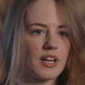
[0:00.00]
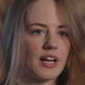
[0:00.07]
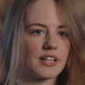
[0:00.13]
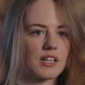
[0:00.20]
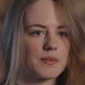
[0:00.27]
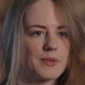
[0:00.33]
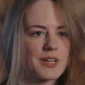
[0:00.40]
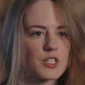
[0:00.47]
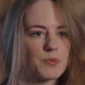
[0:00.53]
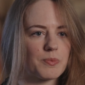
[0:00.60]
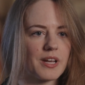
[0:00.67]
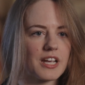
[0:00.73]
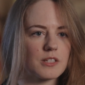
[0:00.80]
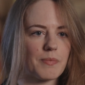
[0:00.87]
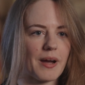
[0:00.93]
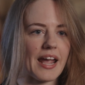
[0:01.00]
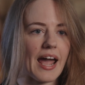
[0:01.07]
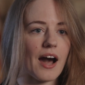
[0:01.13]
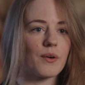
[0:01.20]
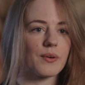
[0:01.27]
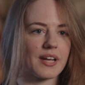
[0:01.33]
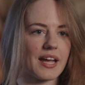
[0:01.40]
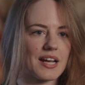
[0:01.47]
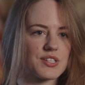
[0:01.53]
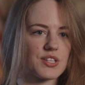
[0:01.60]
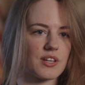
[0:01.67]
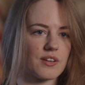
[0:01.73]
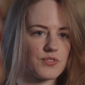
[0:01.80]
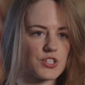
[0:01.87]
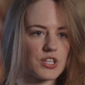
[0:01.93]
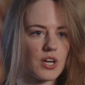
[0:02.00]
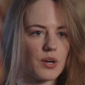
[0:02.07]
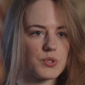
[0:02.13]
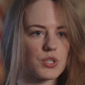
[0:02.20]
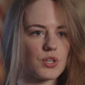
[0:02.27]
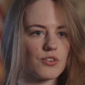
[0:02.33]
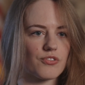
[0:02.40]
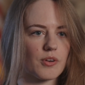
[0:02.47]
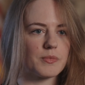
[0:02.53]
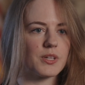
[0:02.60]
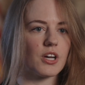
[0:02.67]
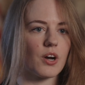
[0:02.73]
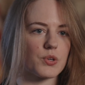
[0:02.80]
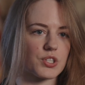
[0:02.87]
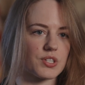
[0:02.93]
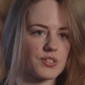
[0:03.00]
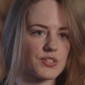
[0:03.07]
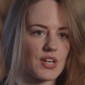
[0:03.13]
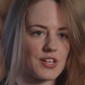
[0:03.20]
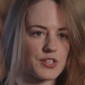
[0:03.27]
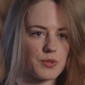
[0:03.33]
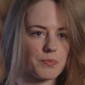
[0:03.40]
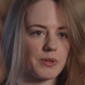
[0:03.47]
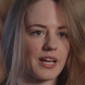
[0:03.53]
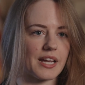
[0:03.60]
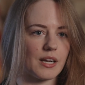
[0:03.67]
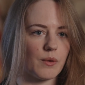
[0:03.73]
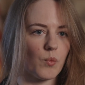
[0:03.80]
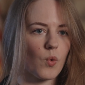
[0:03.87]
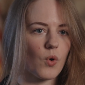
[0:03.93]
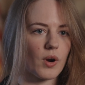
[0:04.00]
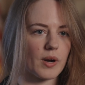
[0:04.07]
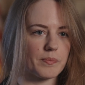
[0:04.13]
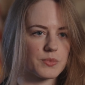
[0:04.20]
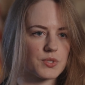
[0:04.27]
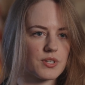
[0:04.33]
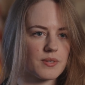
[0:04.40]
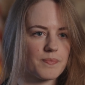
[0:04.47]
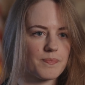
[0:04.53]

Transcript: and can be explained by outgassing of C O two from the oceans as the planet warmed.